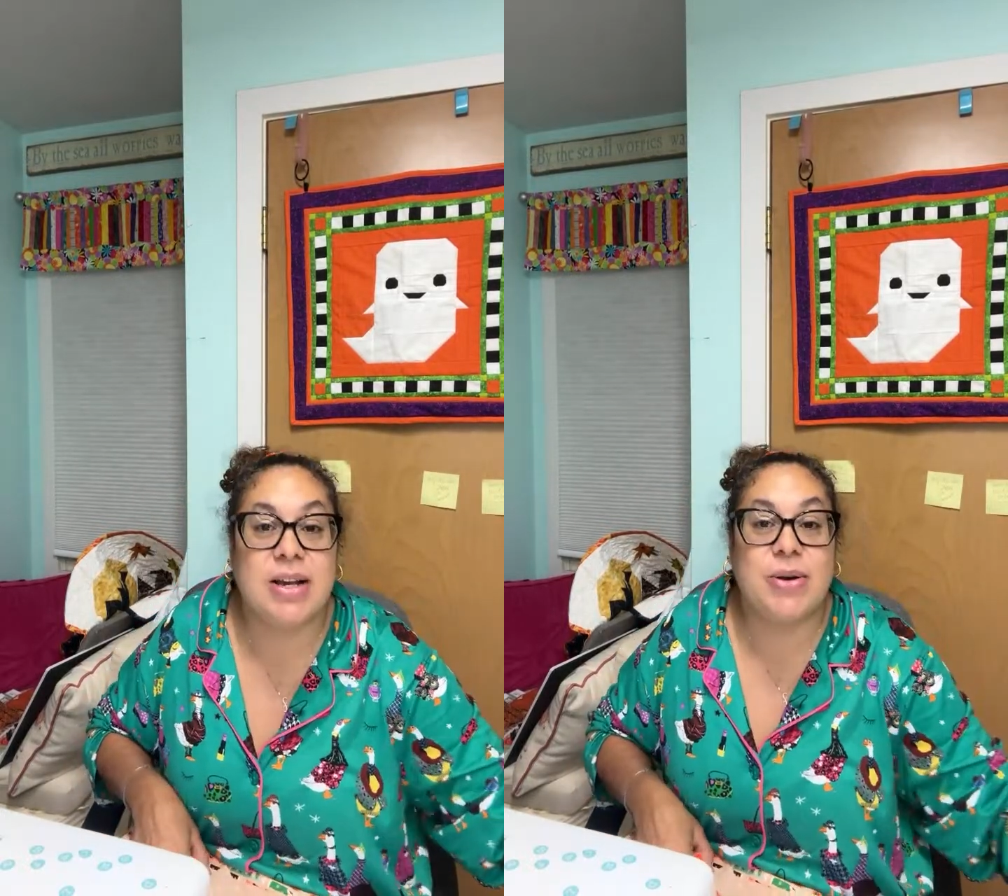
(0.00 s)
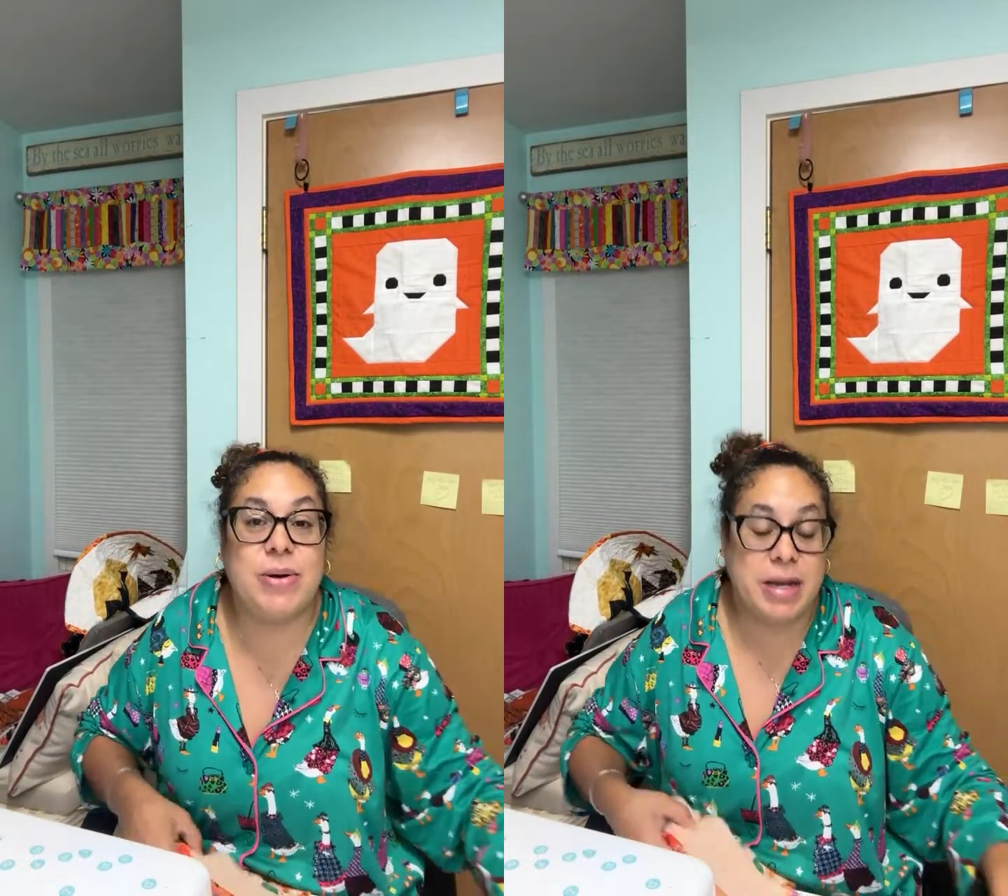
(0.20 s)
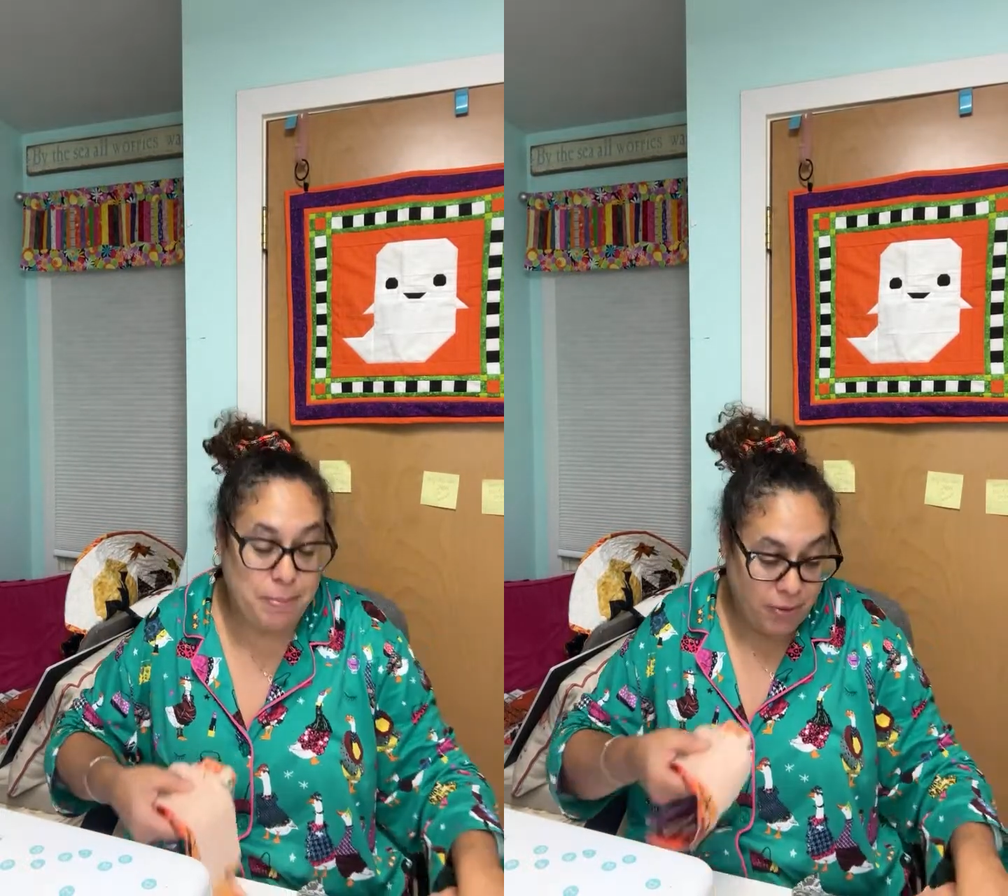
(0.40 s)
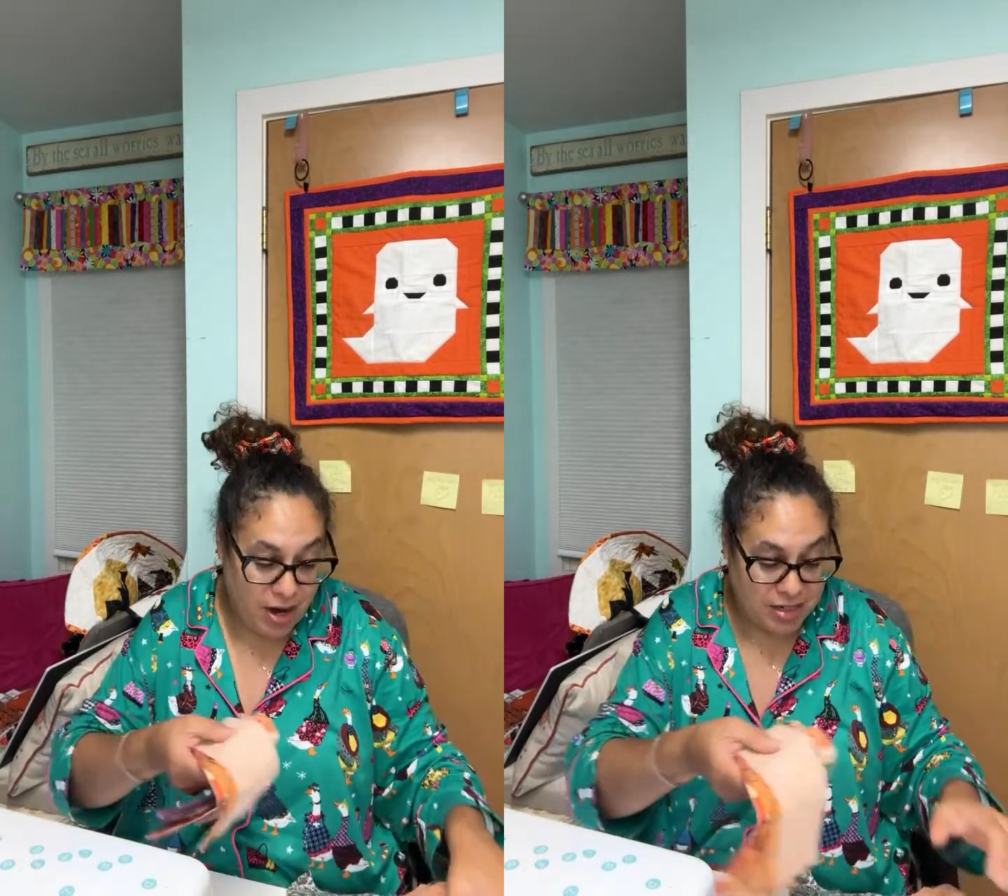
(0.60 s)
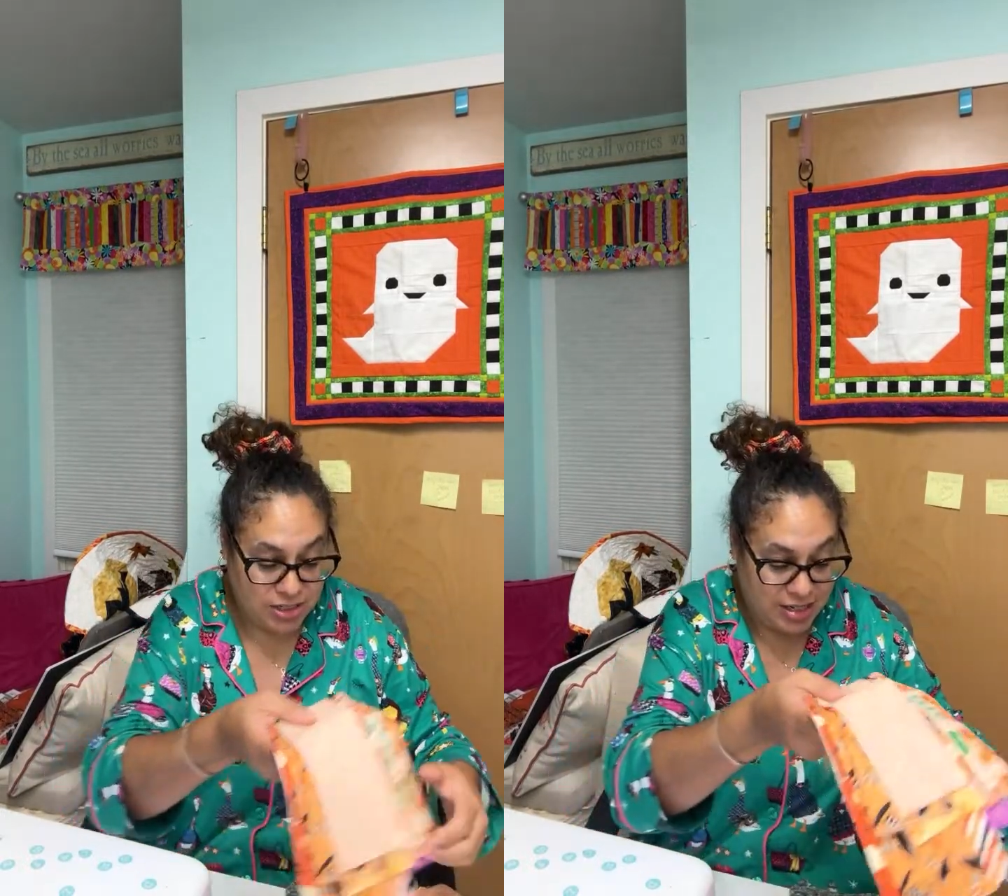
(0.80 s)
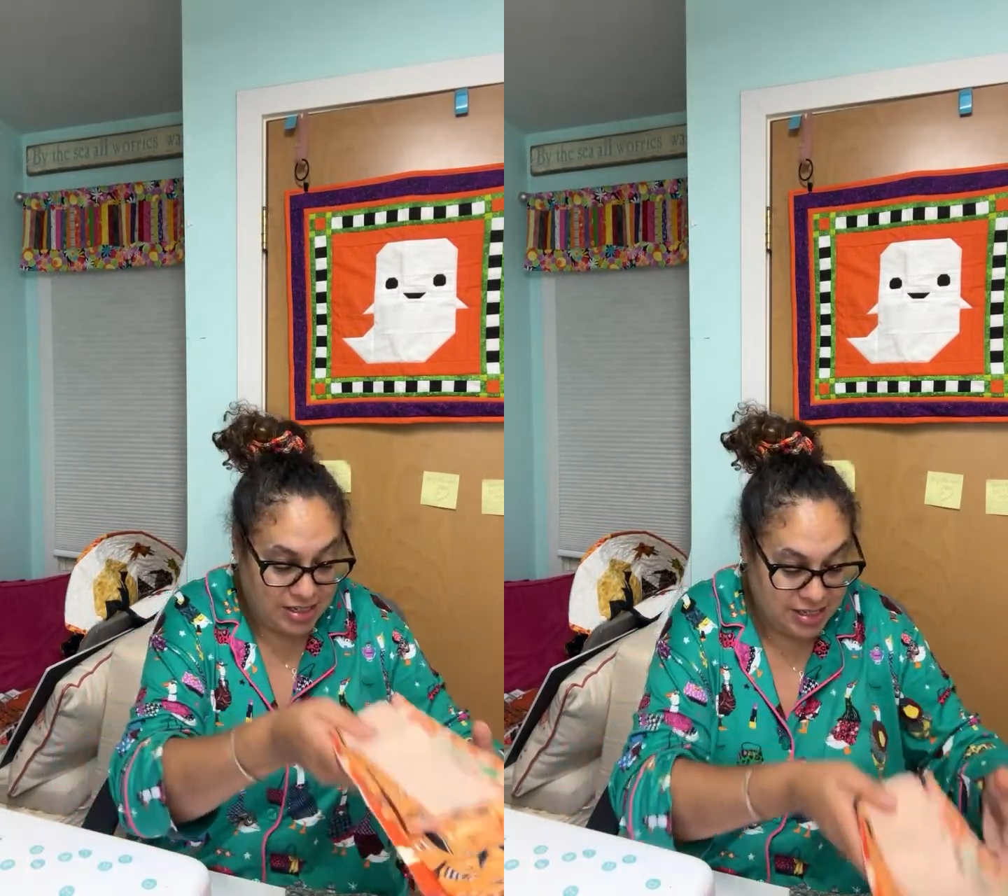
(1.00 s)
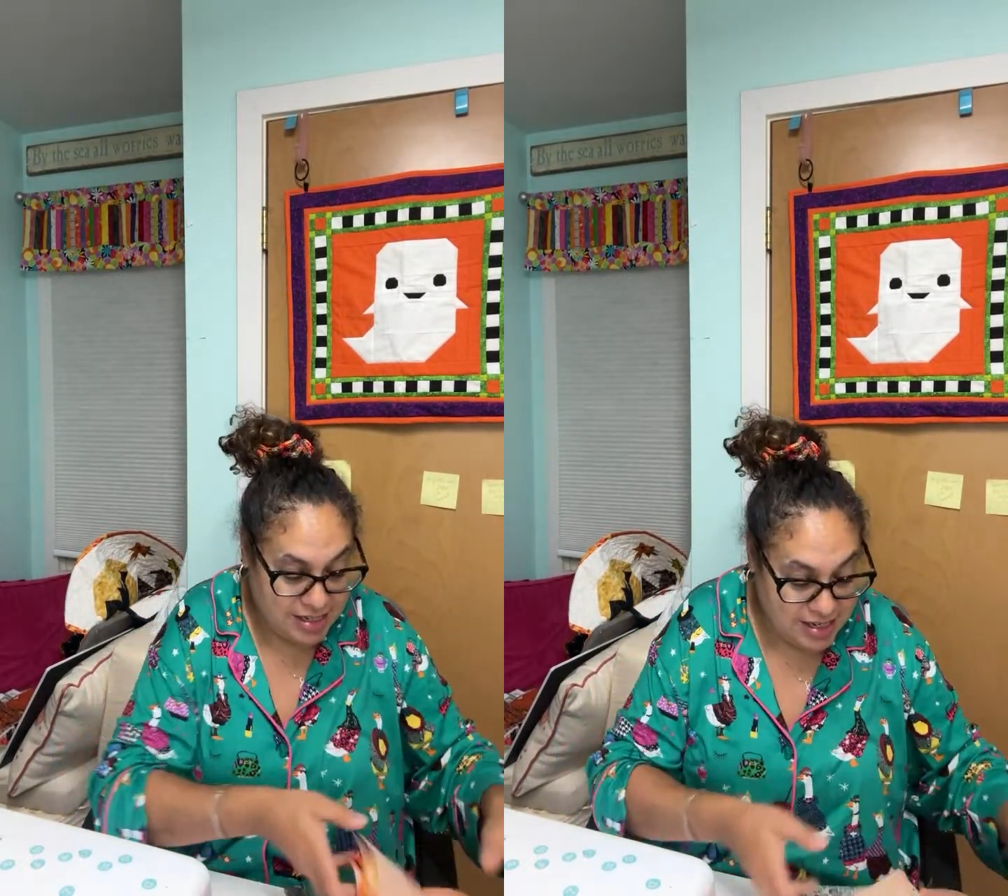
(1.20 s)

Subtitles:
quick project.